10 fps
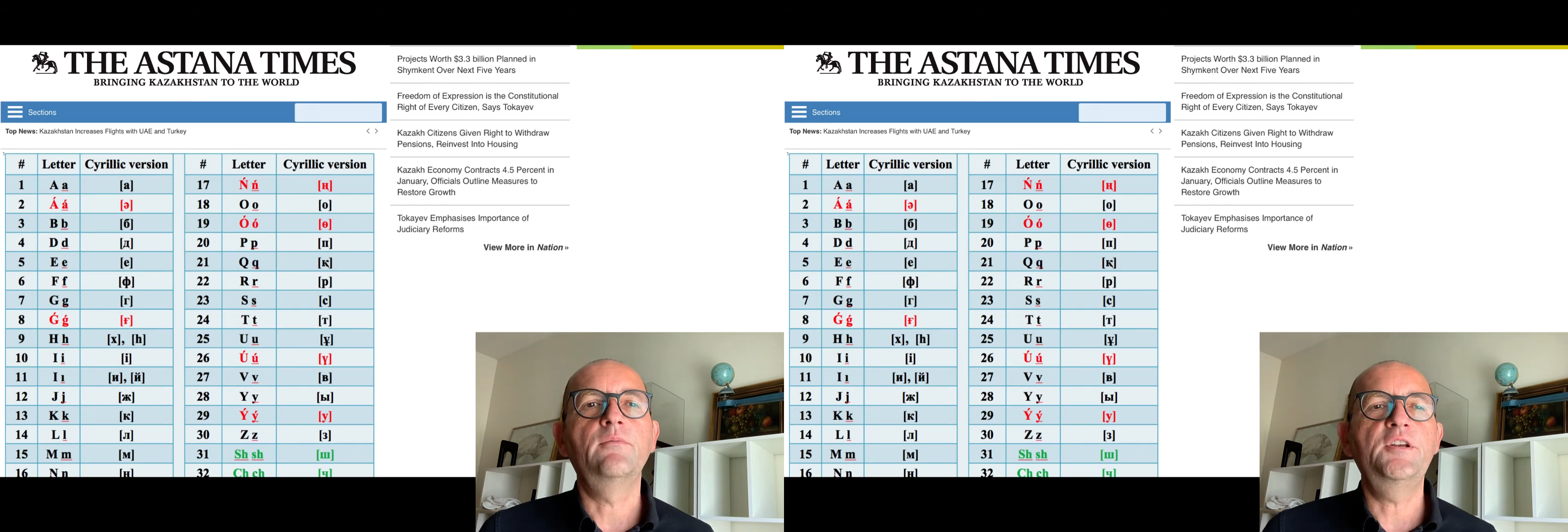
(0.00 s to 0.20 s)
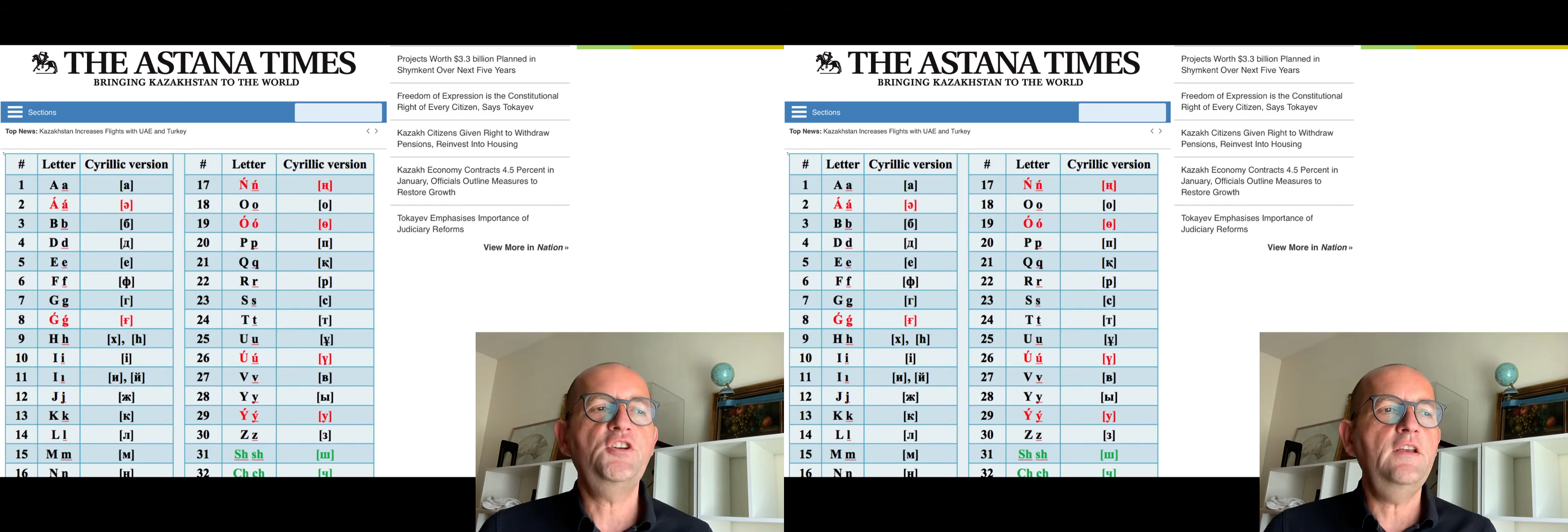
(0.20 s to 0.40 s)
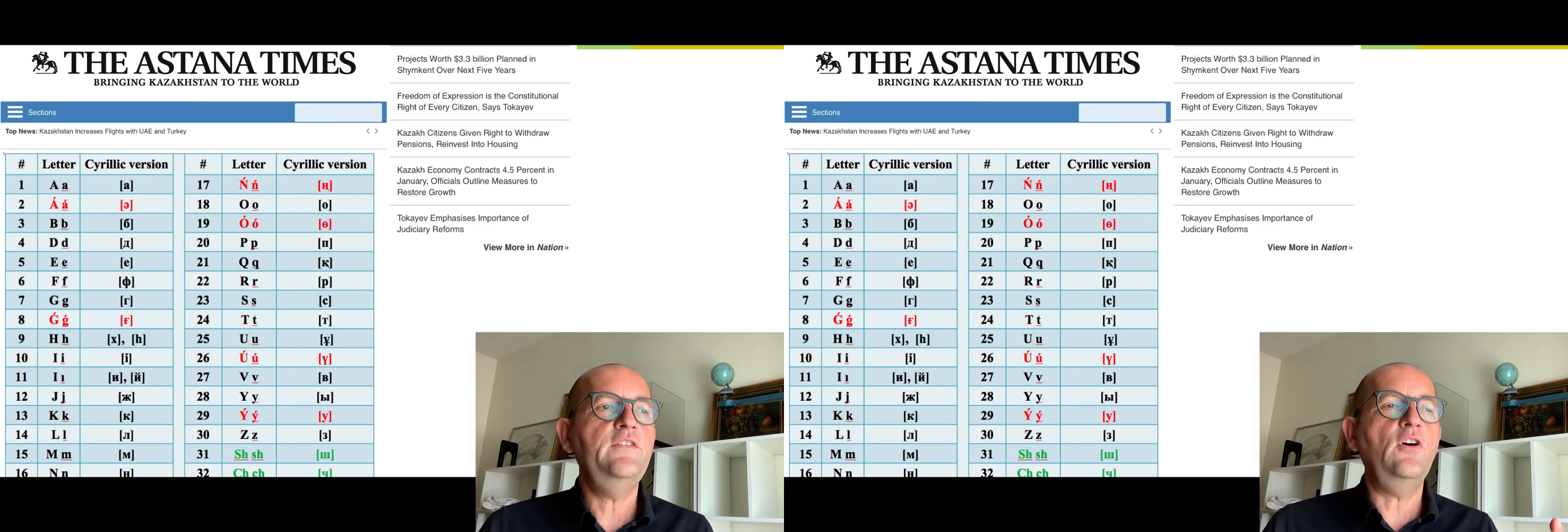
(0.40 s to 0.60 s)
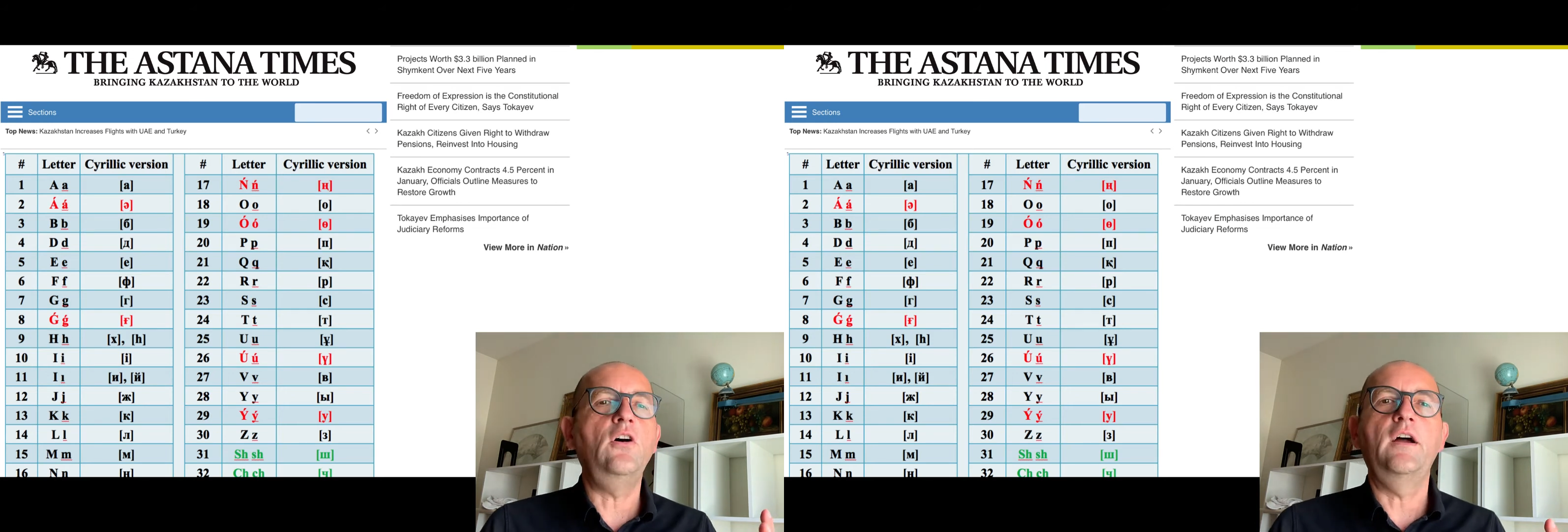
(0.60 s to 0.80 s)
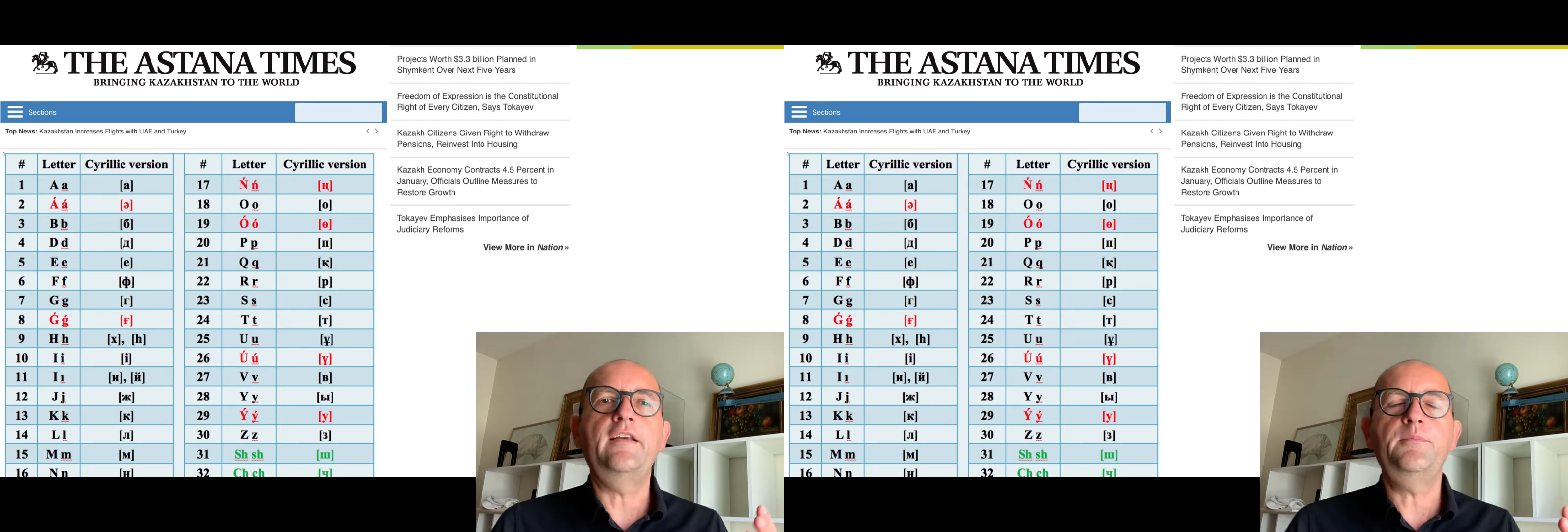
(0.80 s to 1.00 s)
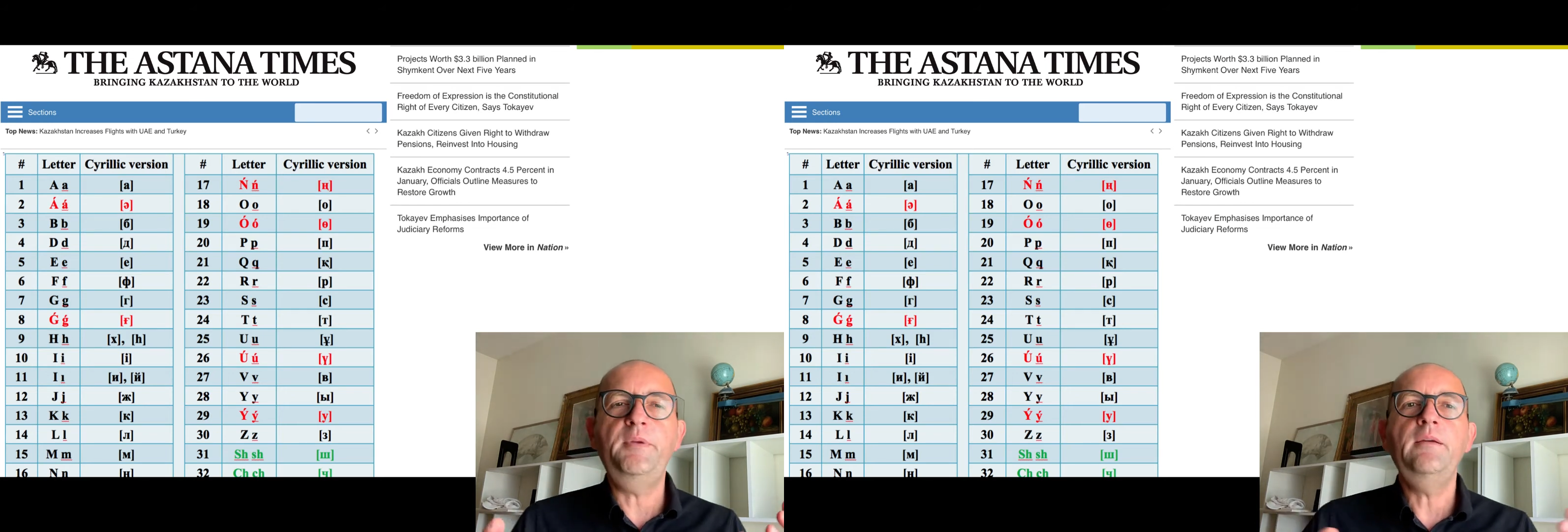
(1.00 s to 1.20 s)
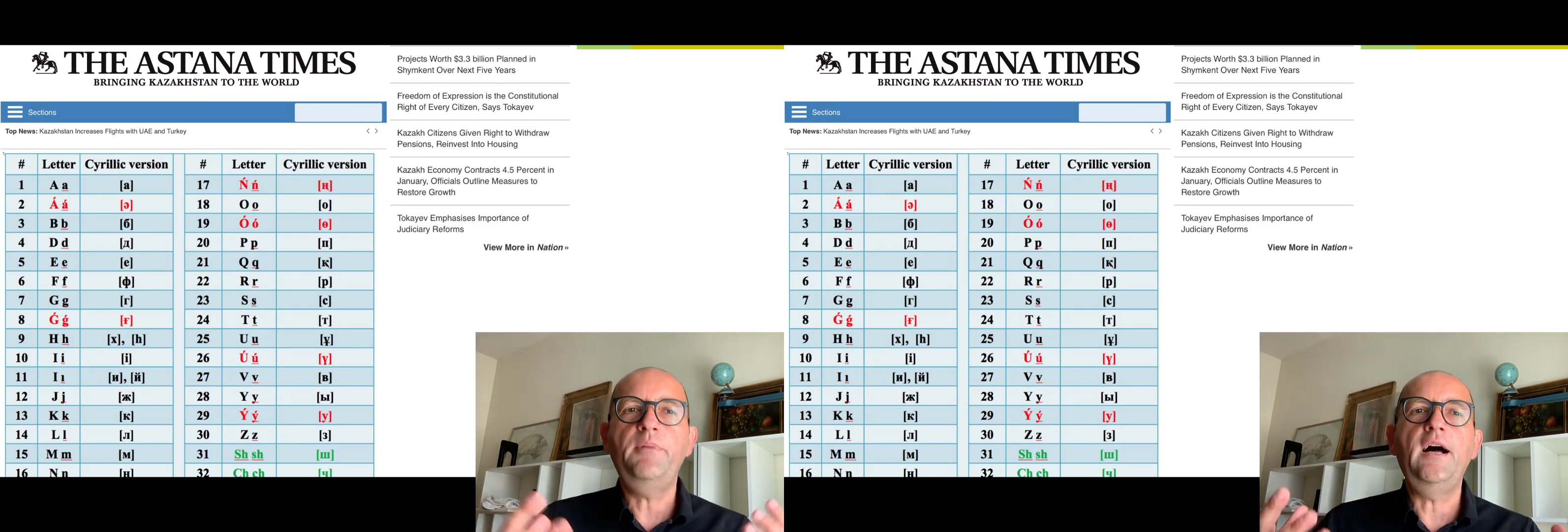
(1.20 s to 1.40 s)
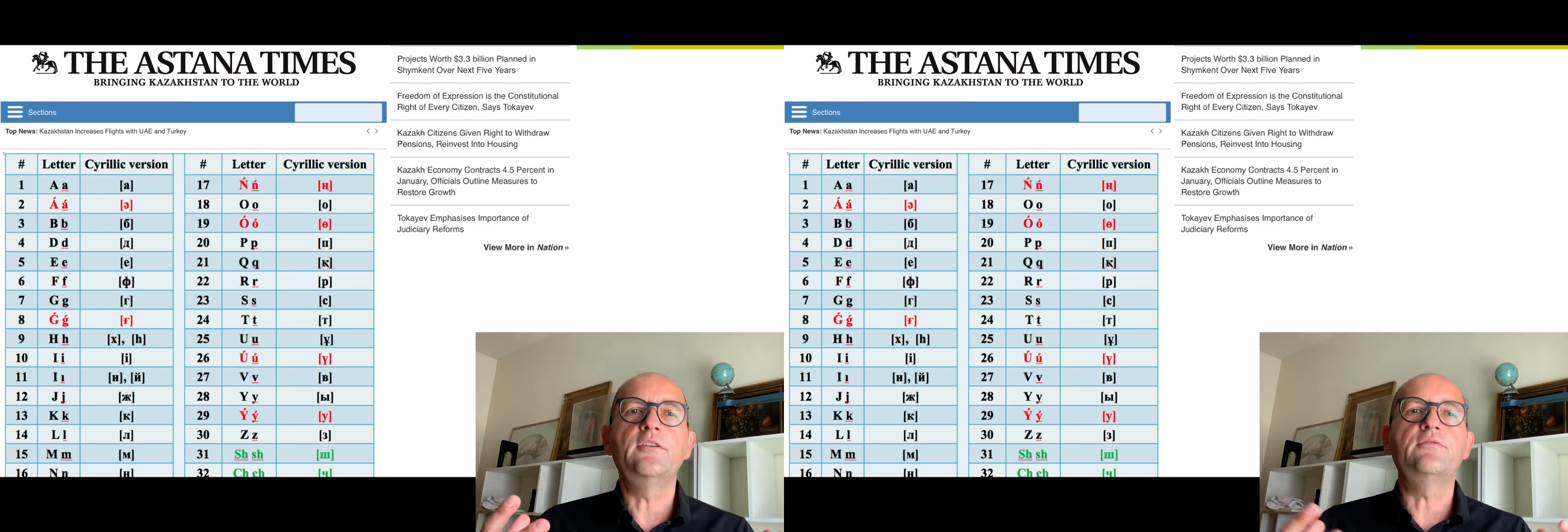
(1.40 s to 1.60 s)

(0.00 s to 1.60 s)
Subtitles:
which he saw as being part